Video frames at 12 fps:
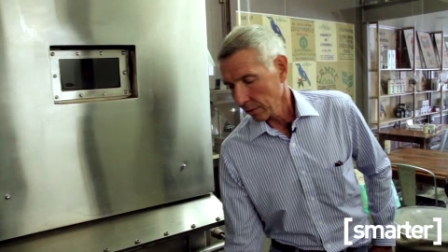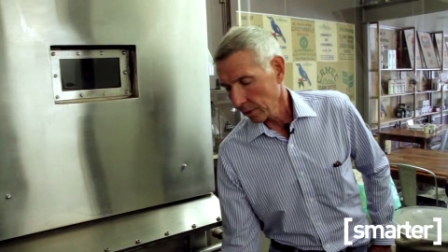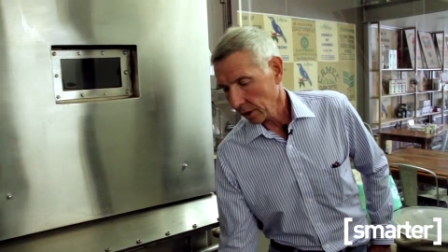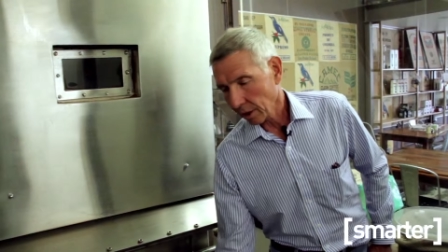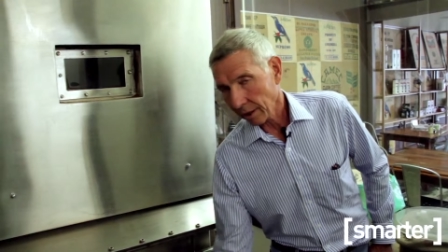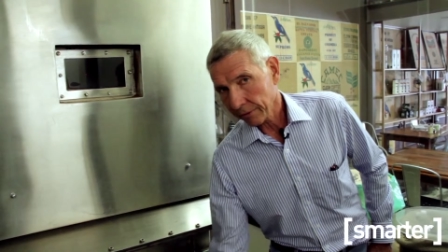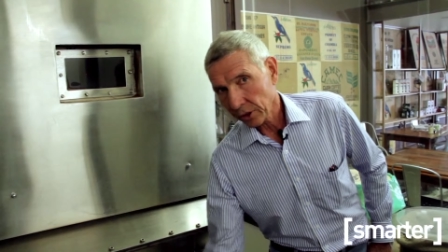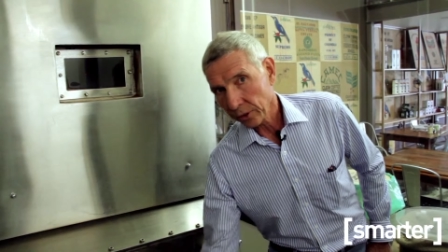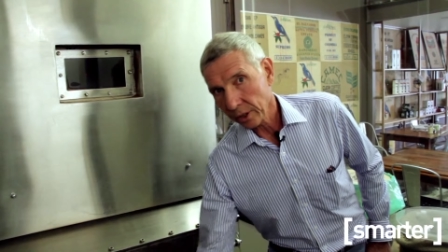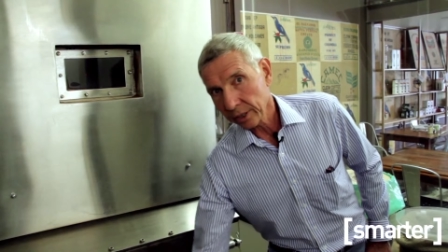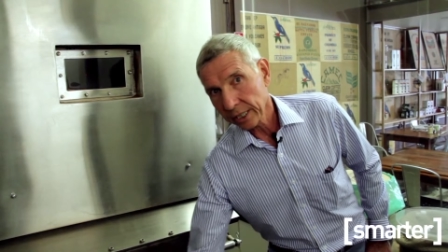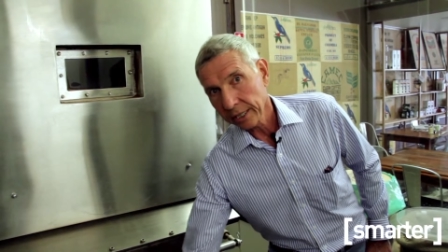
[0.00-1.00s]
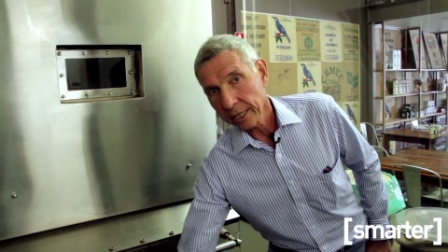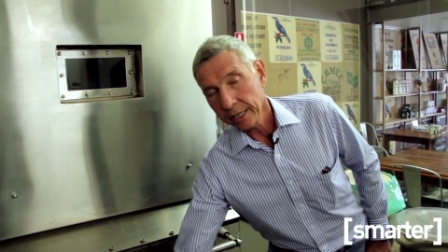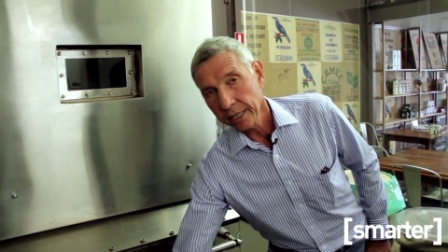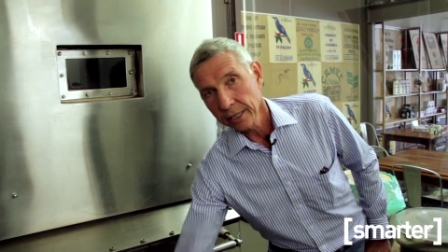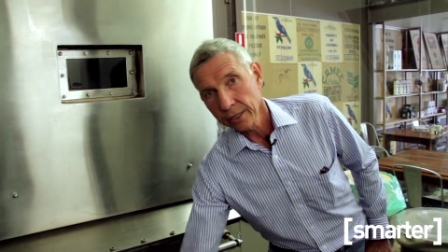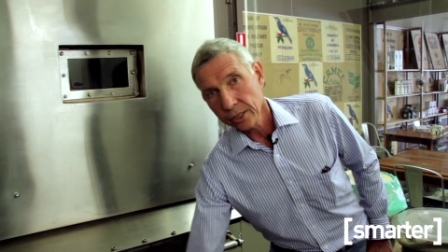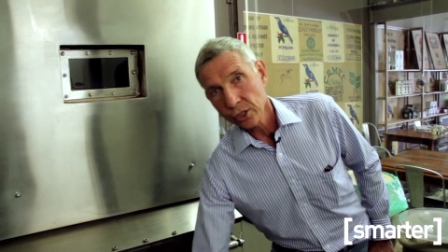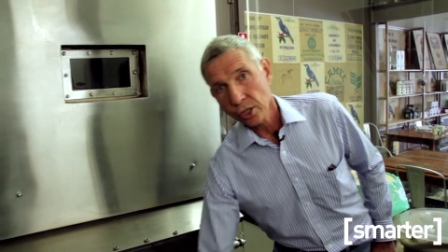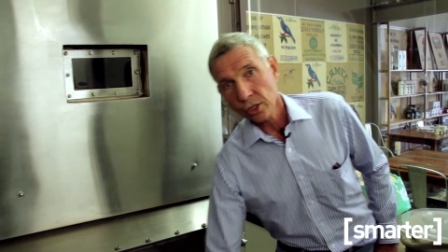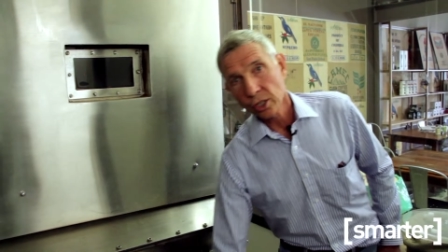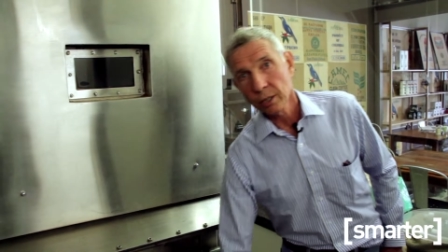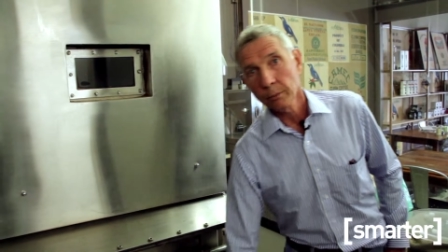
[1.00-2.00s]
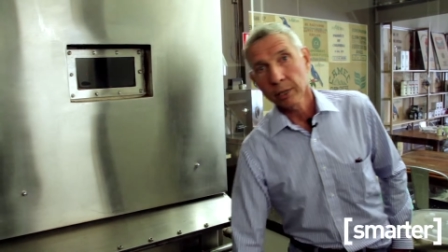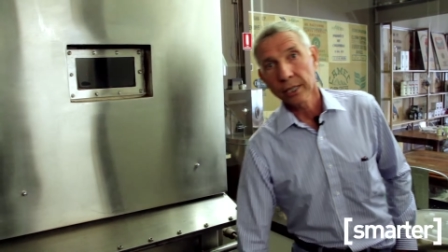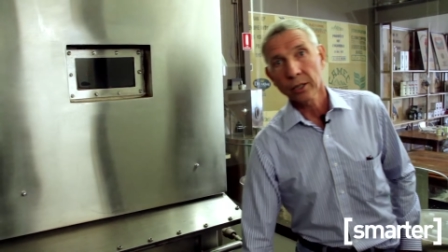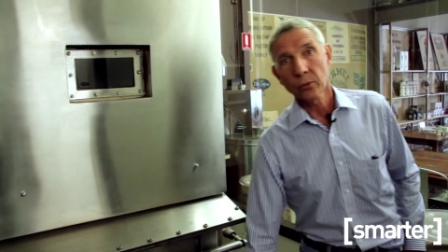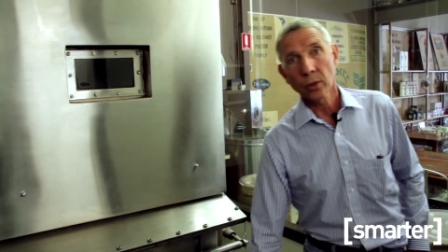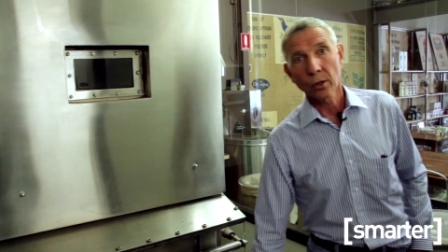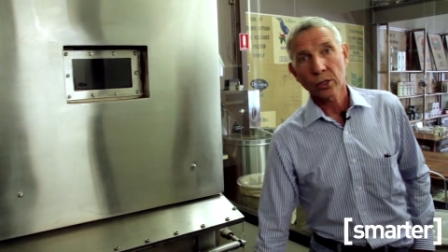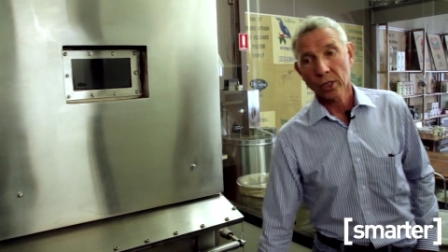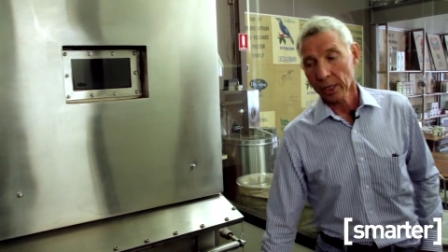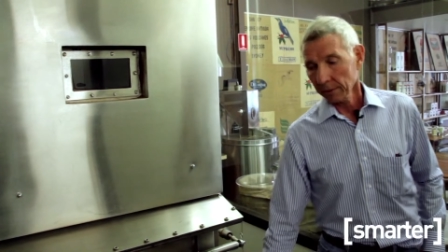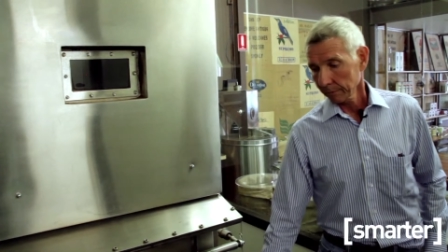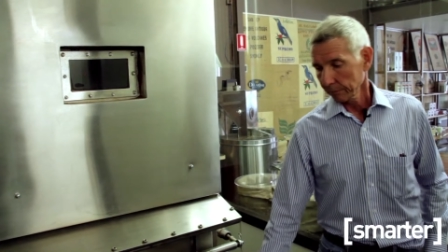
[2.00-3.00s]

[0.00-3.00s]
The coffee you're looking at here is just completed roasting,